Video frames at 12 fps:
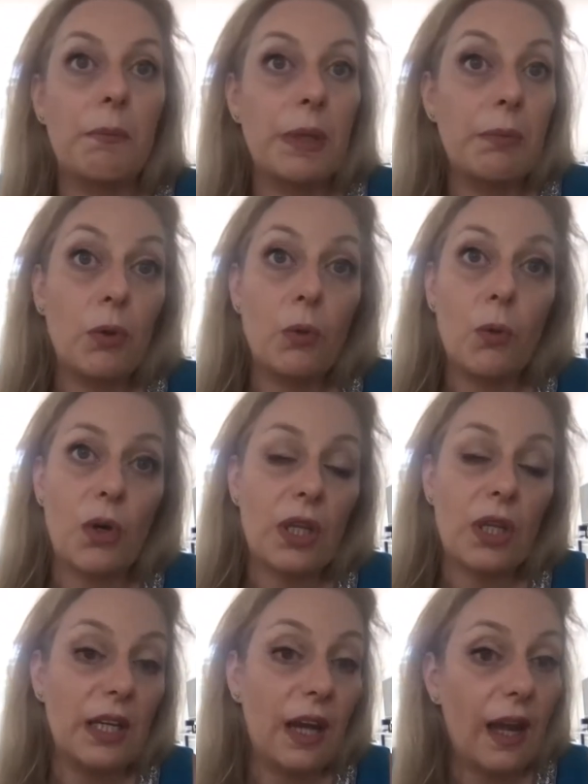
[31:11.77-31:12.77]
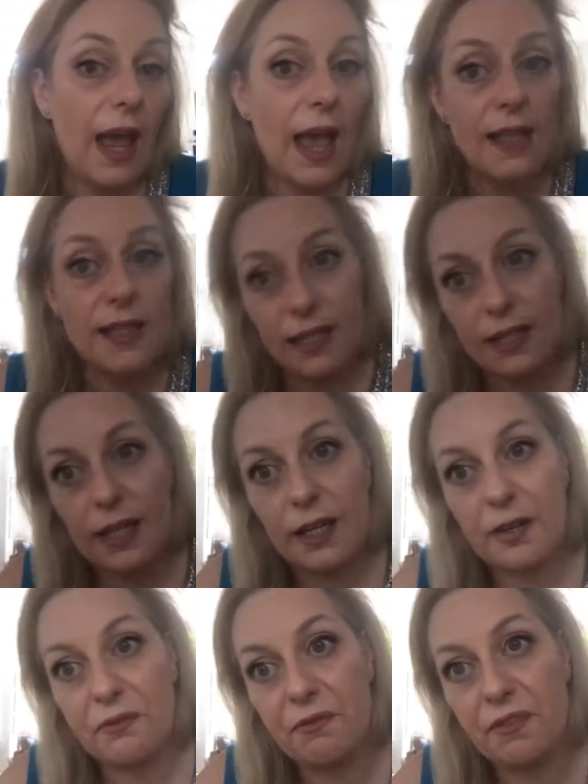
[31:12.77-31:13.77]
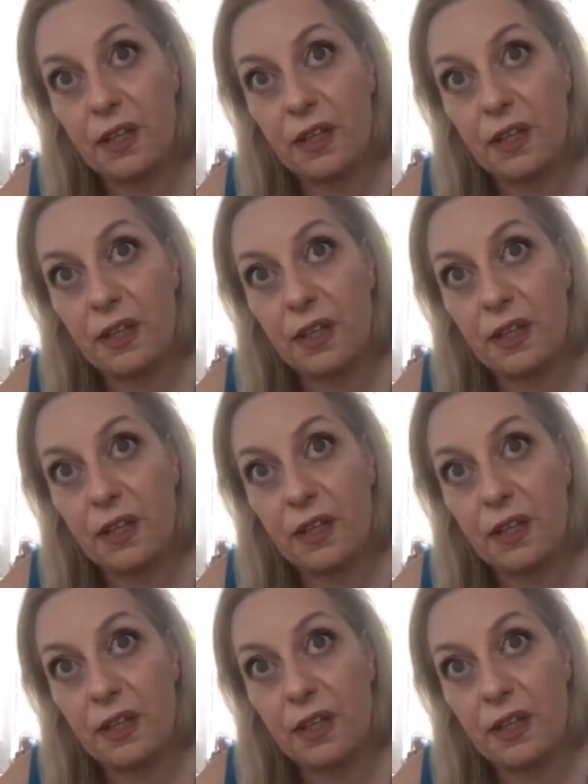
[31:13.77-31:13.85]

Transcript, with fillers: people working in engineering